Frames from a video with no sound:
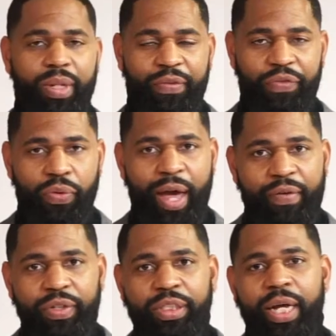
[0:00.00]
if you
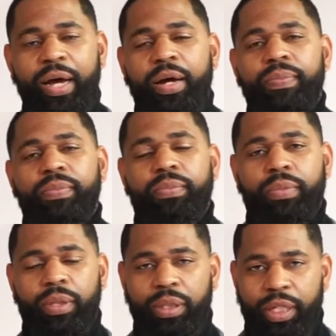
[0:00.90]
have a job,
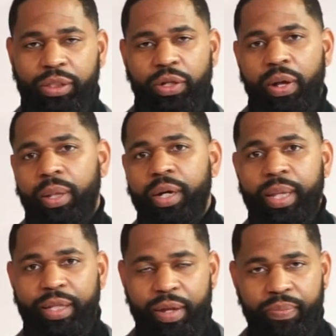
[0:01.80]
Let's start looking
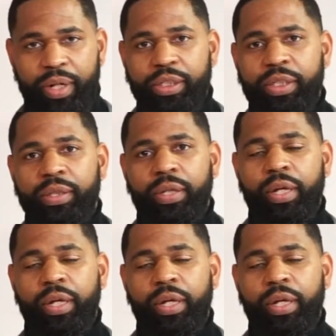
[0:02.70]
at that budget